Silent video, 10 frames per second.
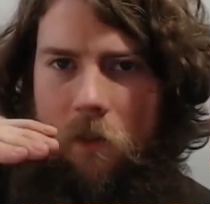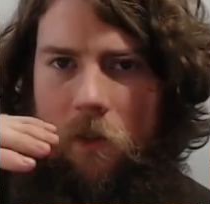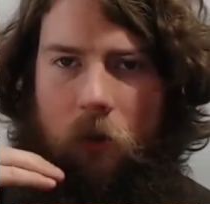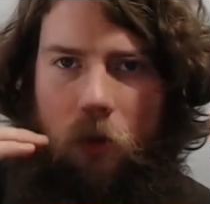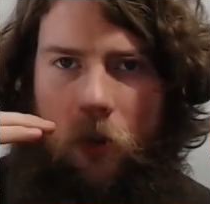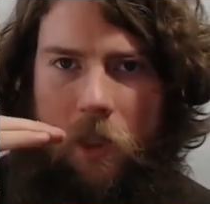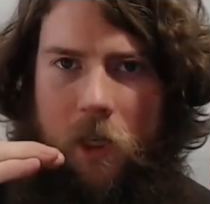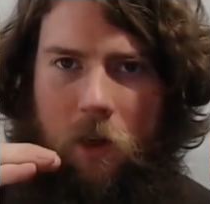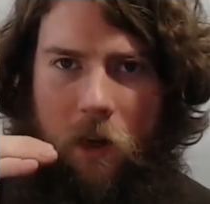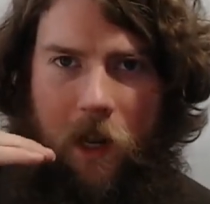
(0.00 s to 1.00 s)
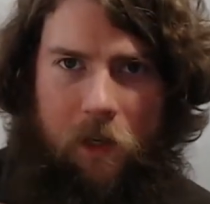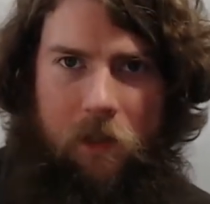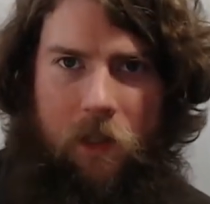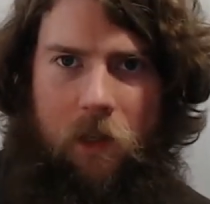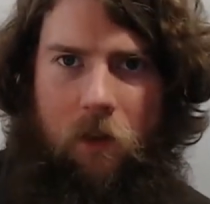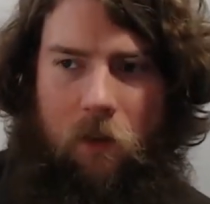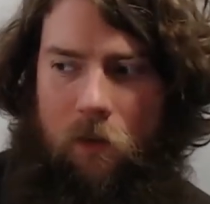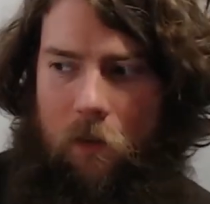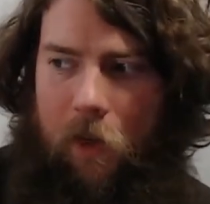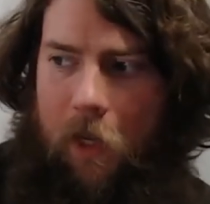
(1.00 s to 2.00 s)
or here and here
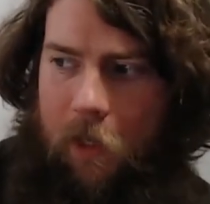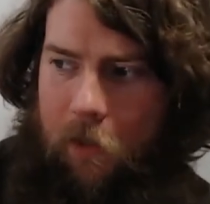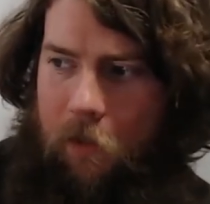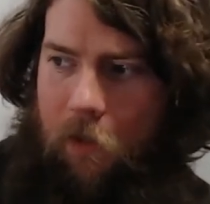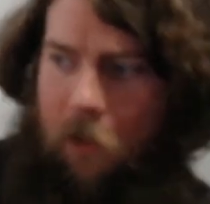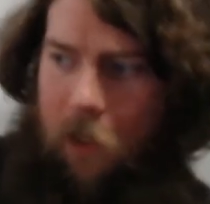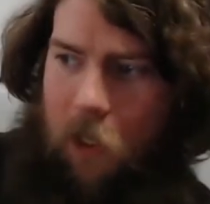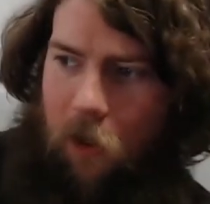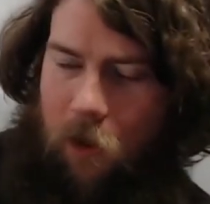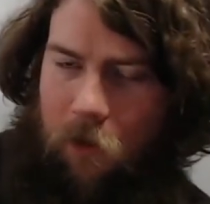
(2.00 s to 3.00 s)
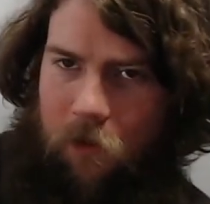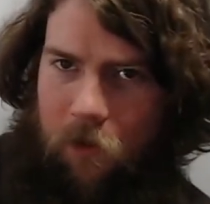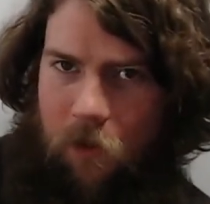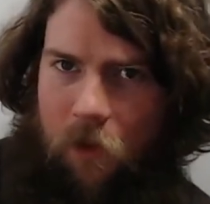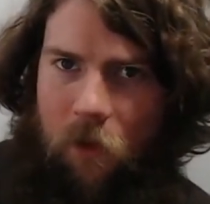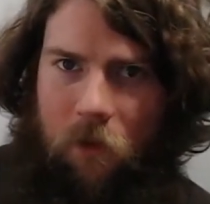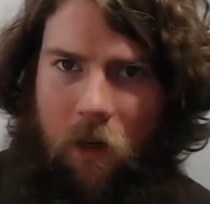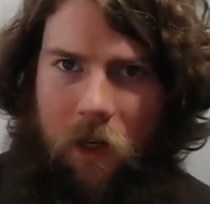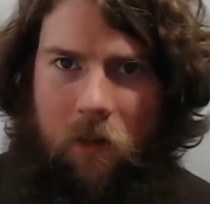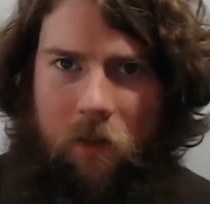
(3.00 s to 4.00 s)
and here,
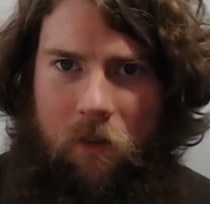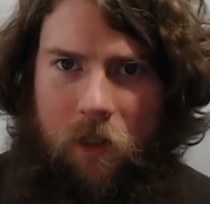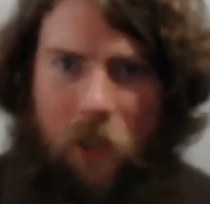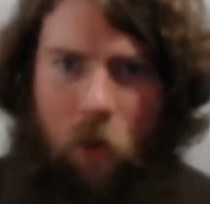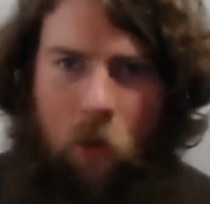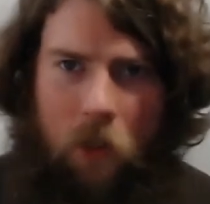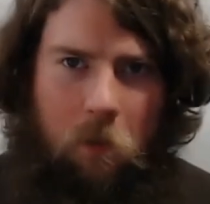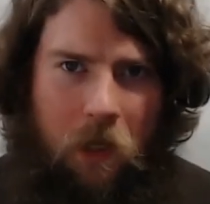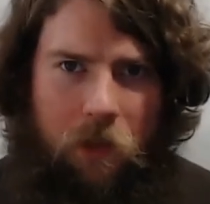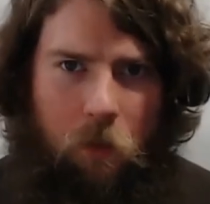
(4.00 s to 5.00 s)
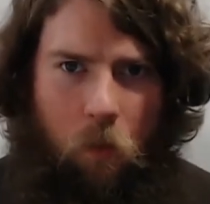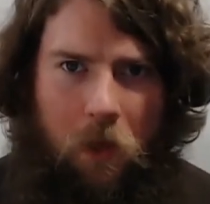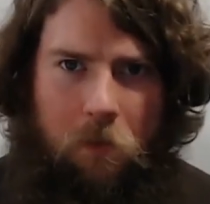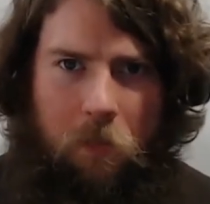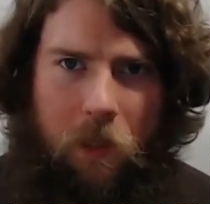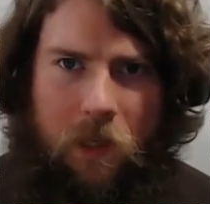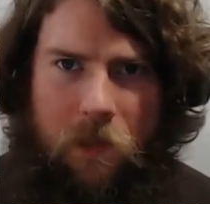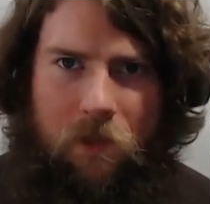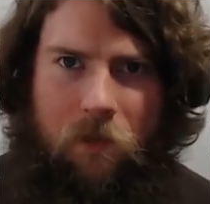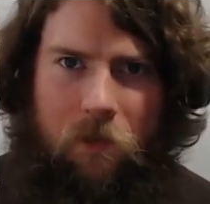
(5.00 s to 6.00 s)
right? It can only be at the one
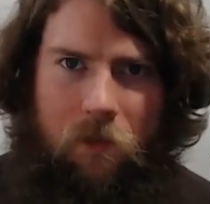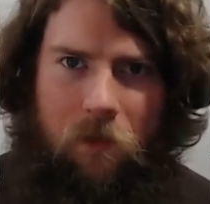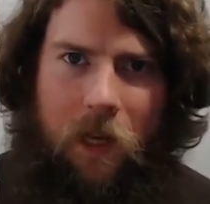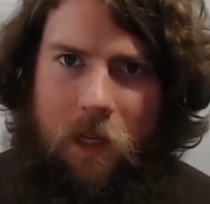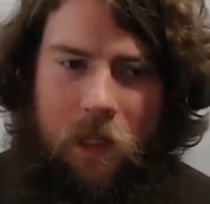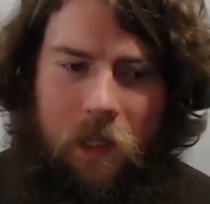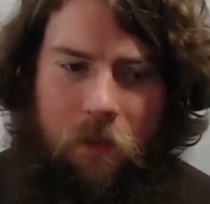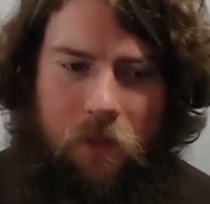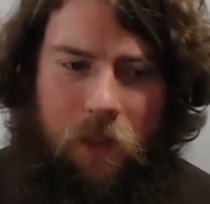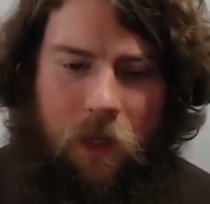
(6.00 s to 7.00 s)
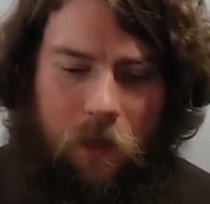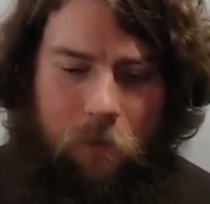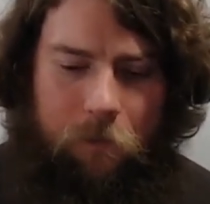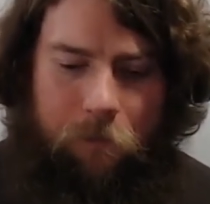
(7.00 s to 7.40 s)
place at any given time.